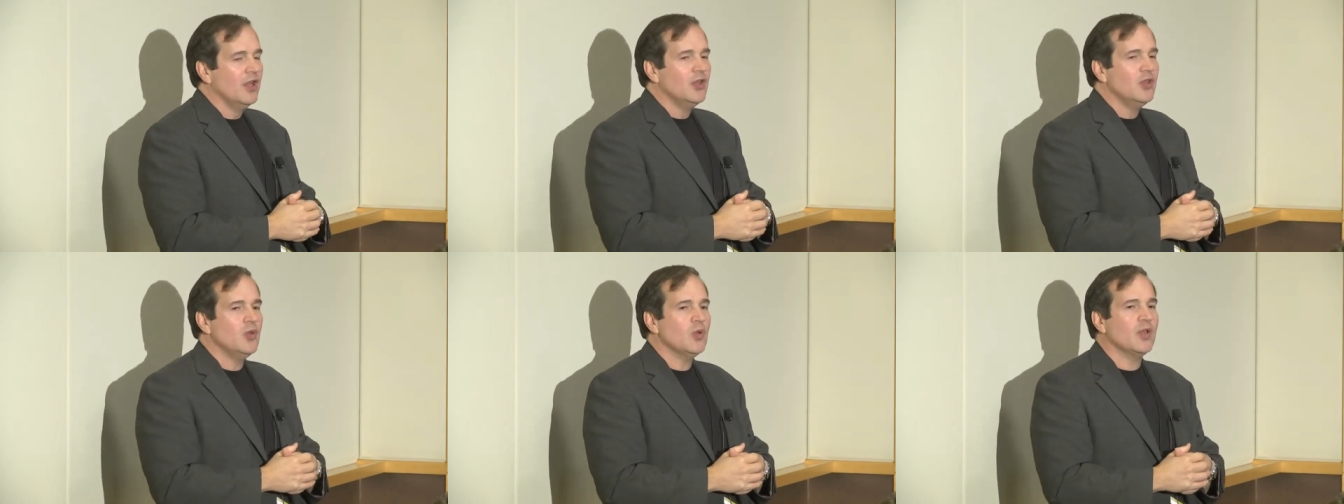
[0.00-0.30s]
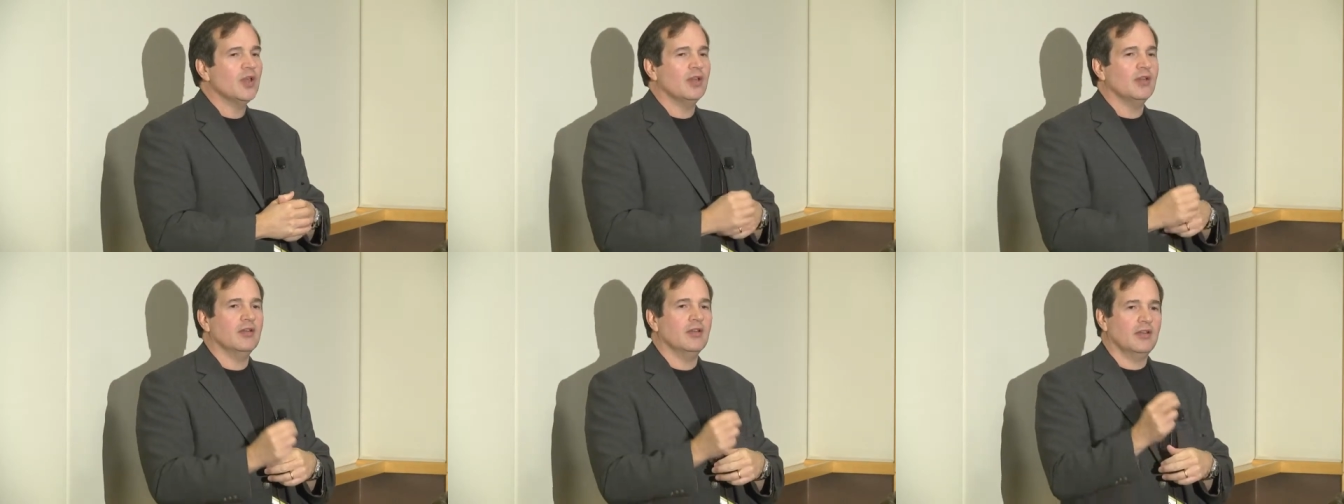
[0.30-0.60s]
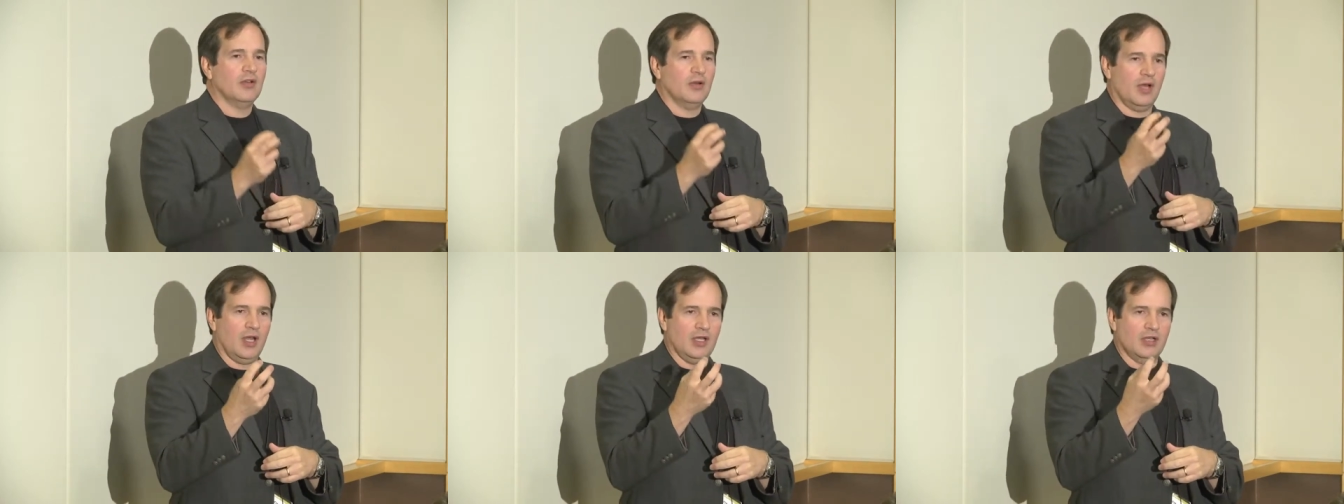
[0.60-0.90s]
You can
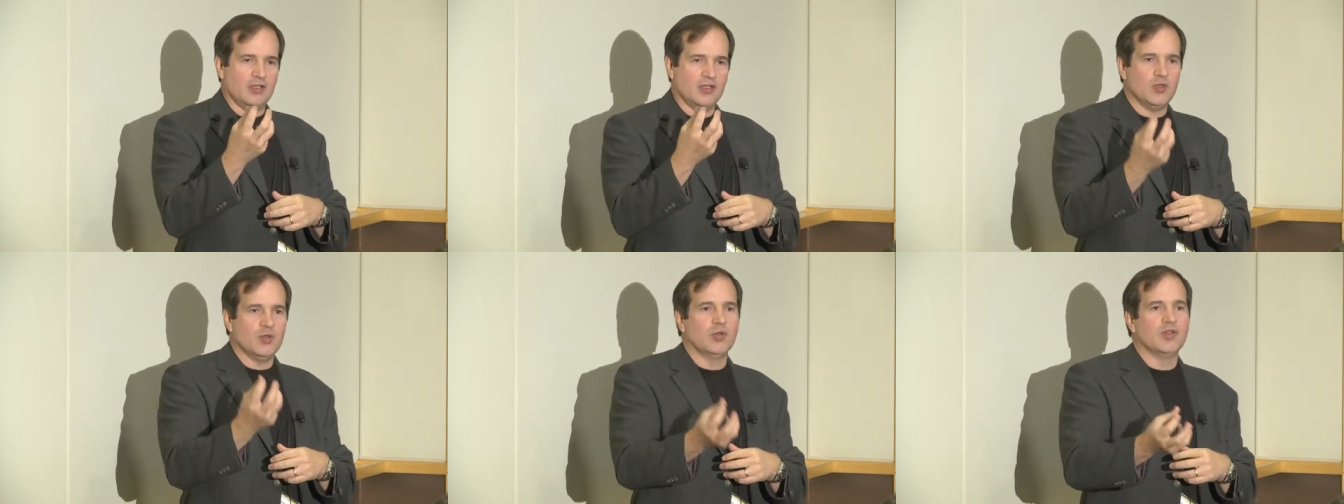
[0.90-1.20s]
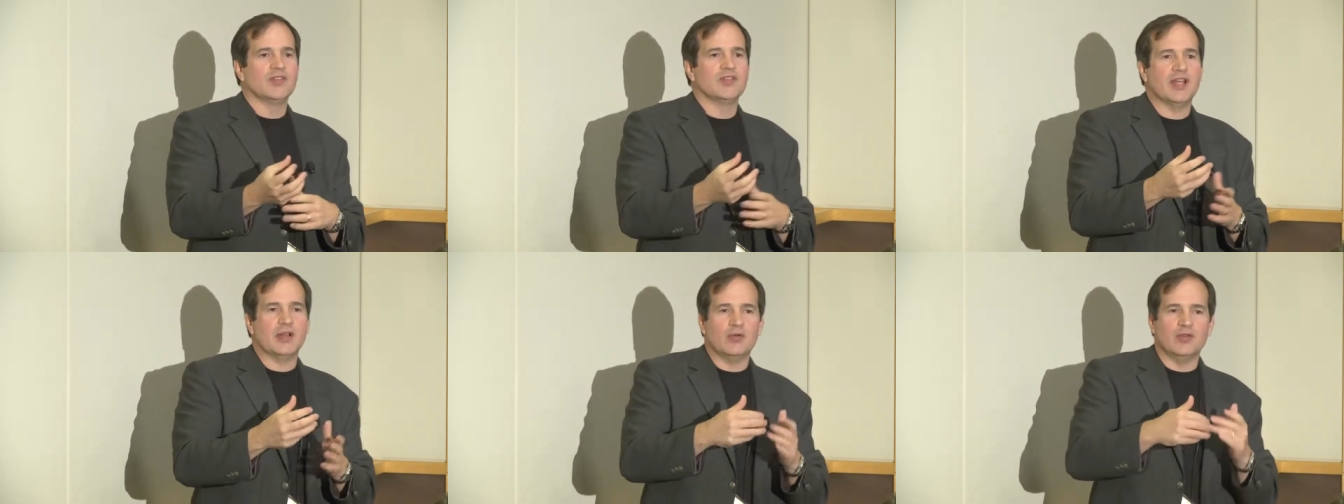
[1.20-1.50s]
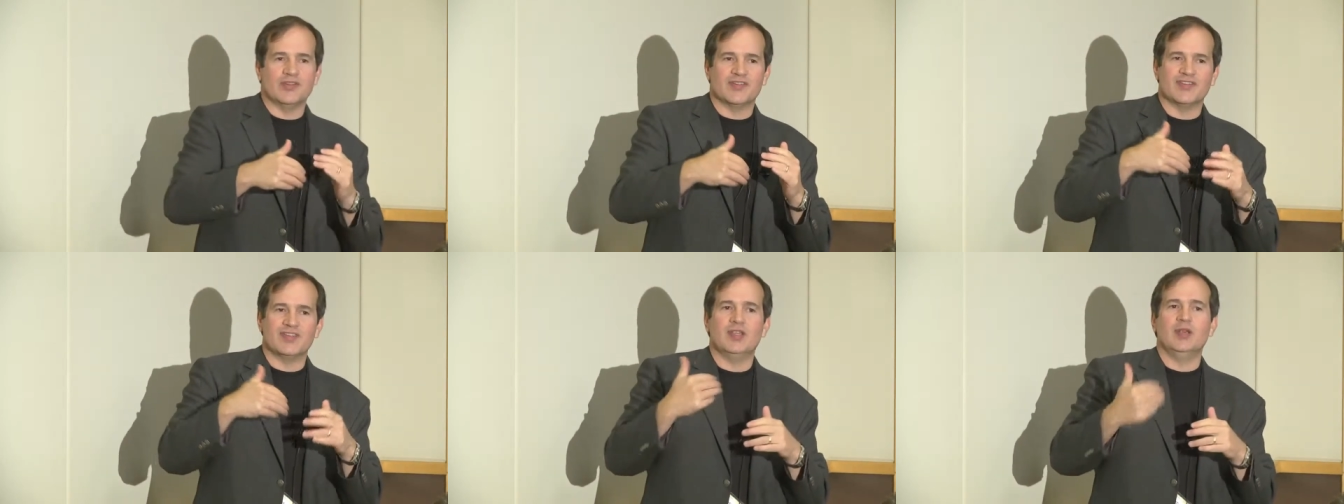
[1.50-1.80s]
create tools that
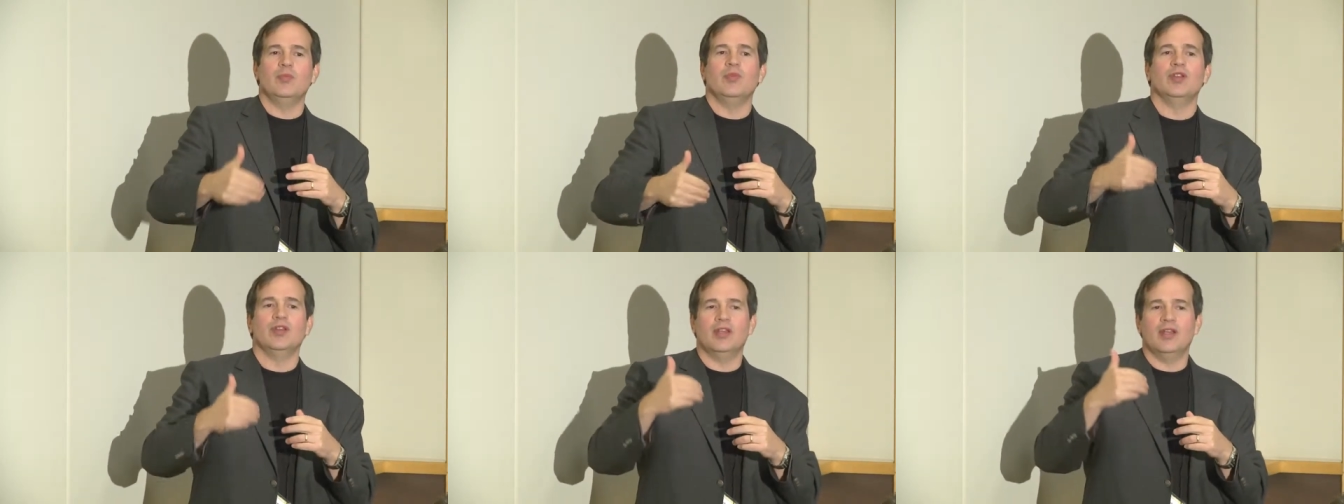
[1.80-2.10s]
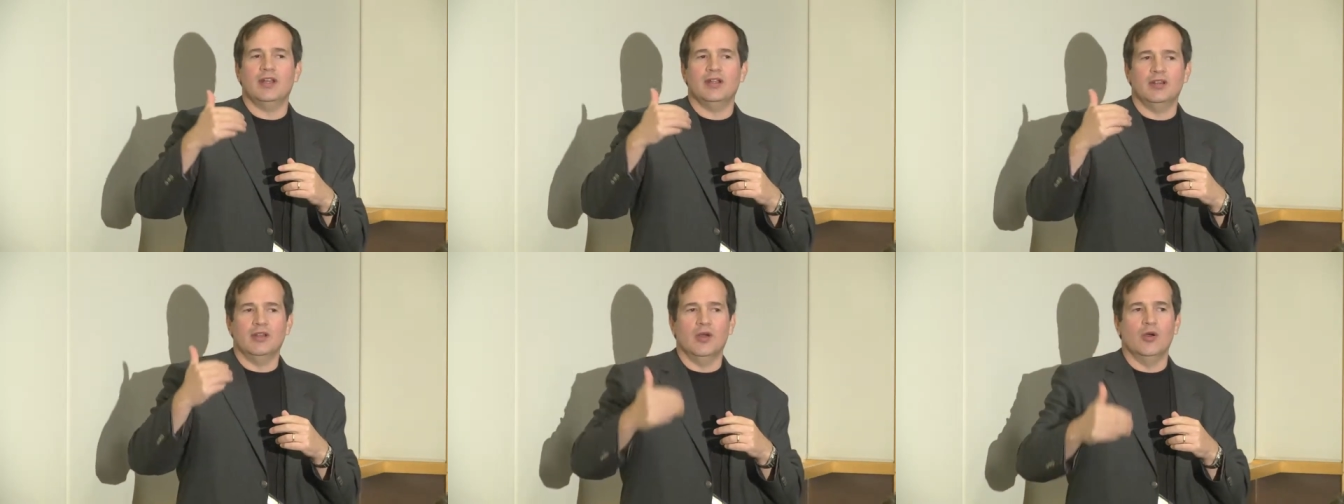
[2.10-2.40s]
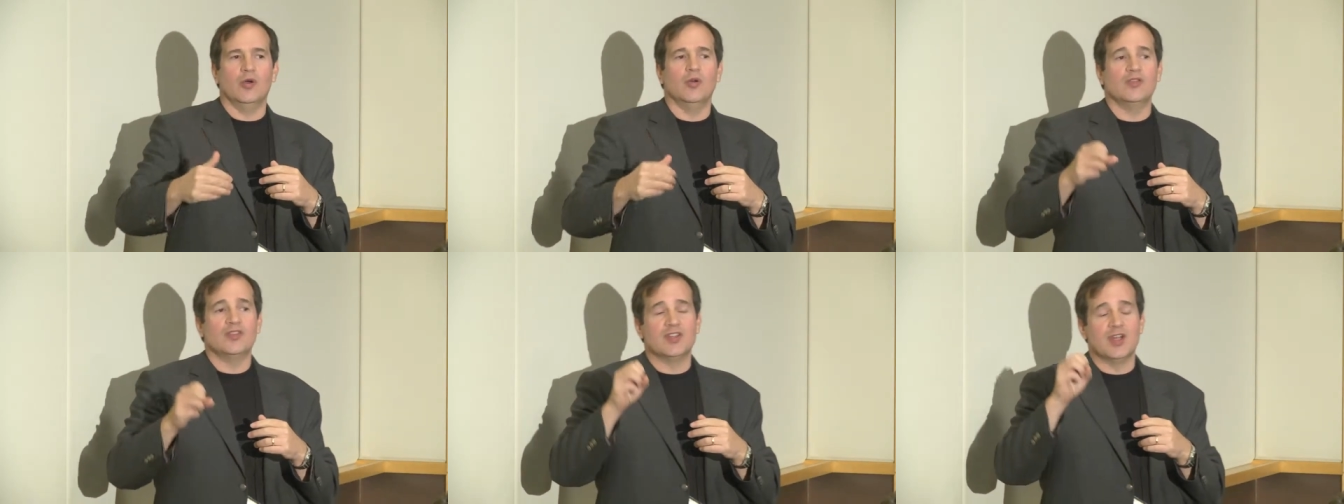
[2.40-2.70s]
will simulate
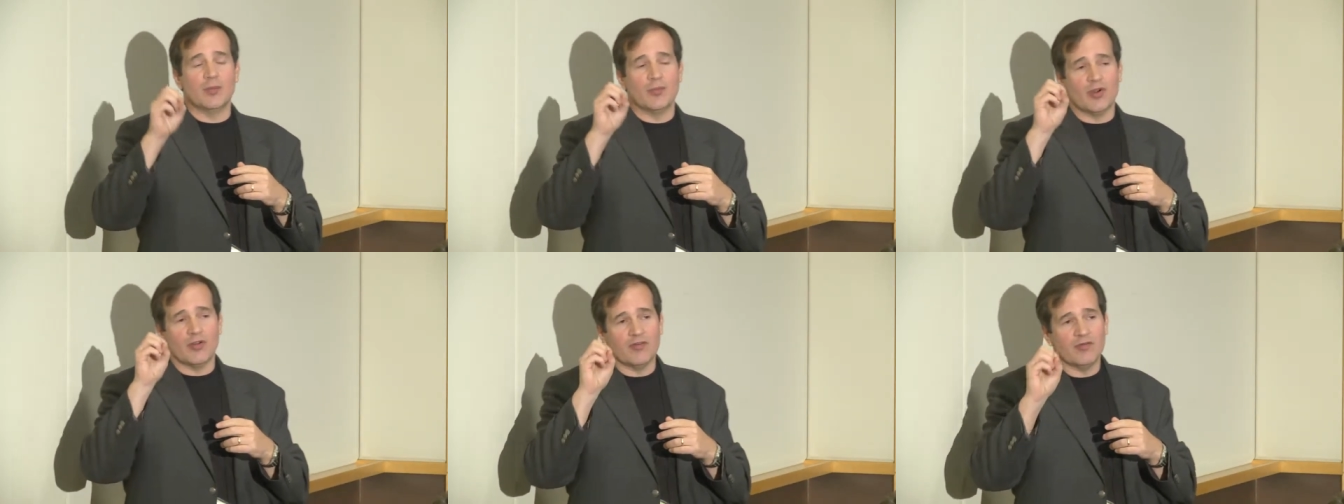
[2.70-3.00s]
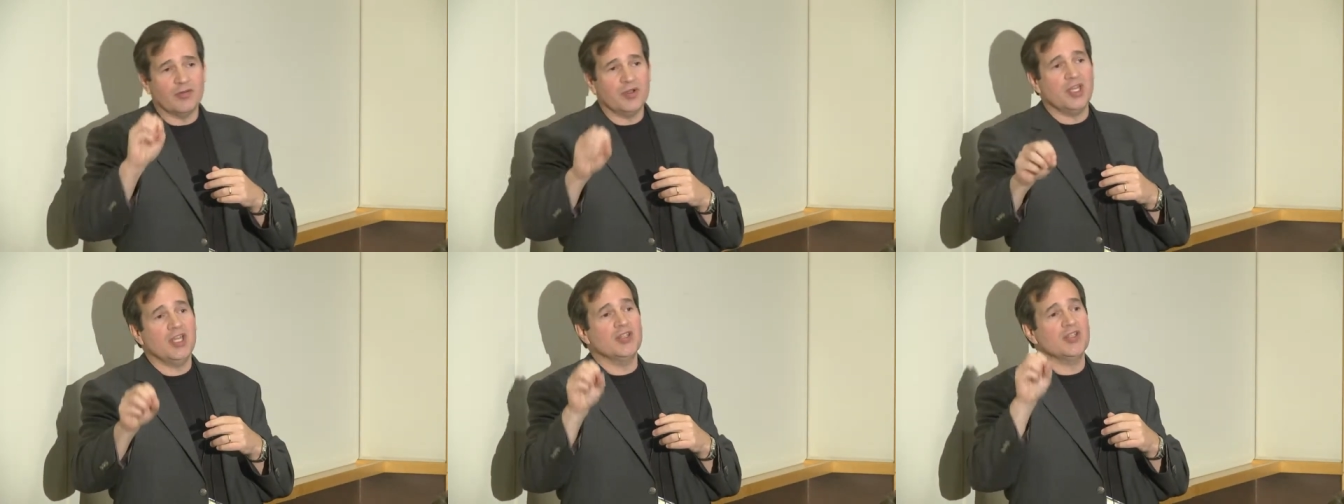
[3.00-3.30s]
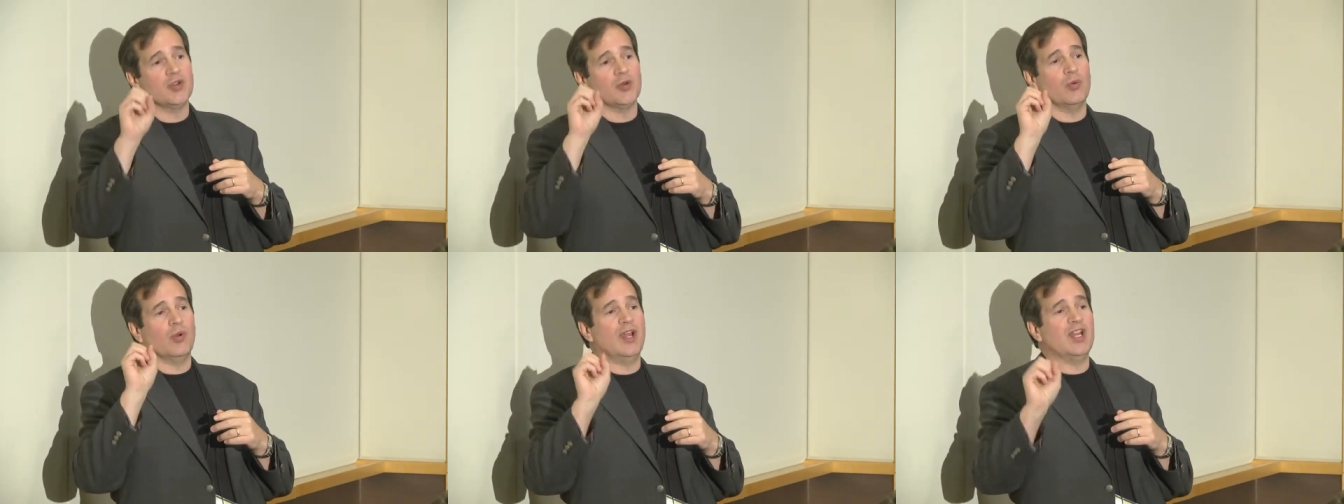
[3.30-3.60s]
loads, number of
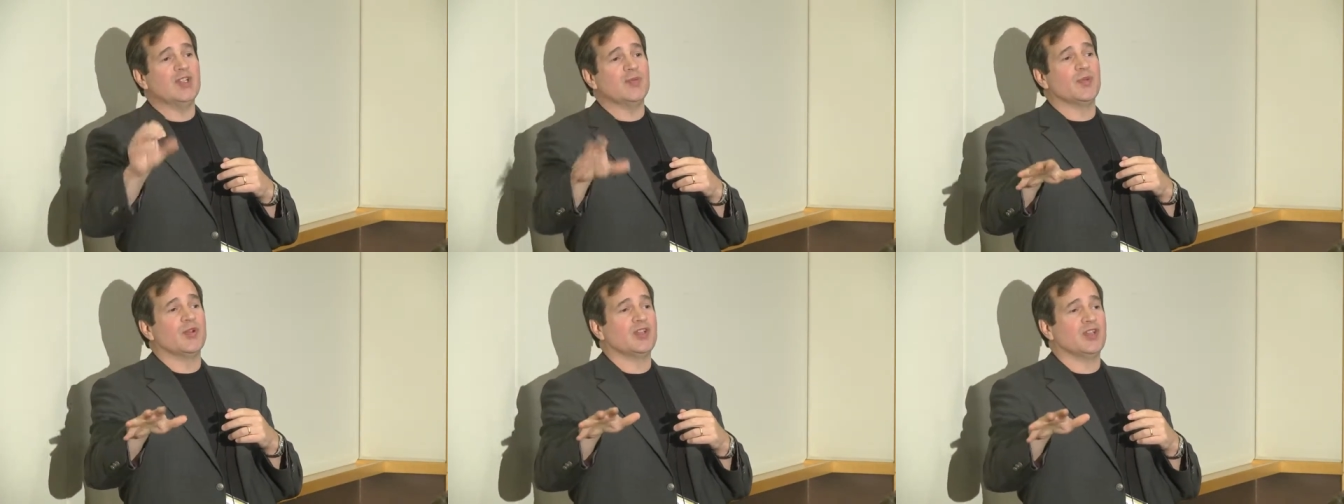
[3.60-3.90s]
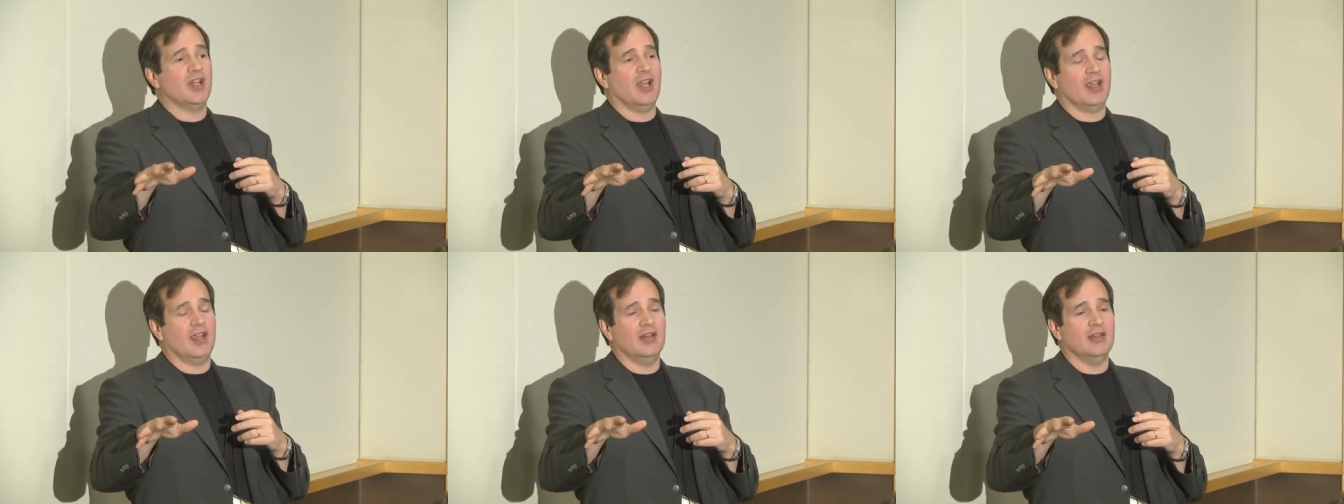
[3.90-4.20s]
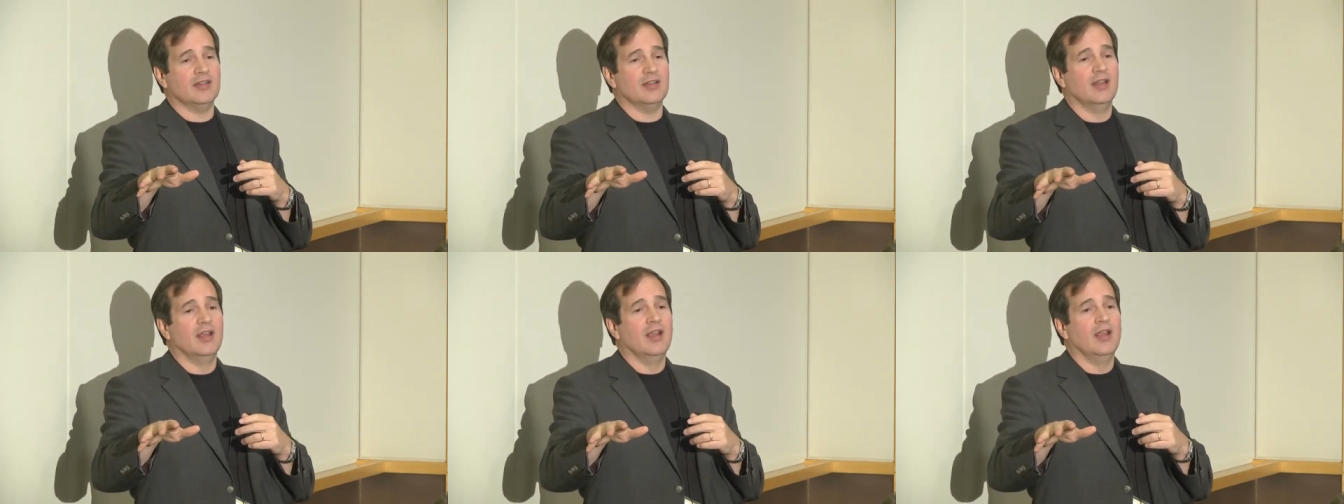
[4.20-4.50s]
reads or writes per
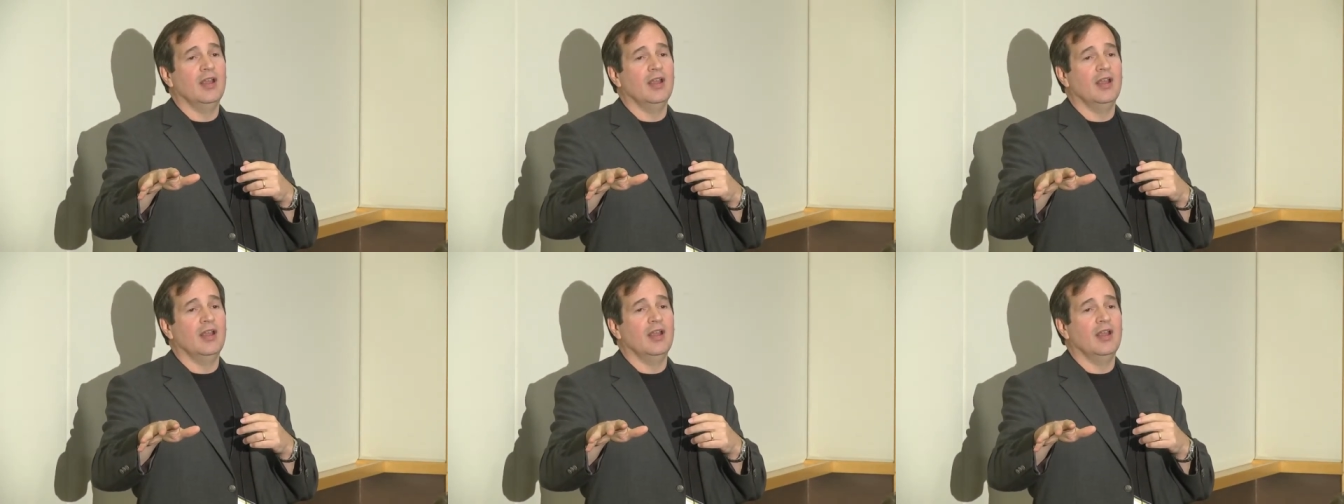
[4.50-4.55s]
second.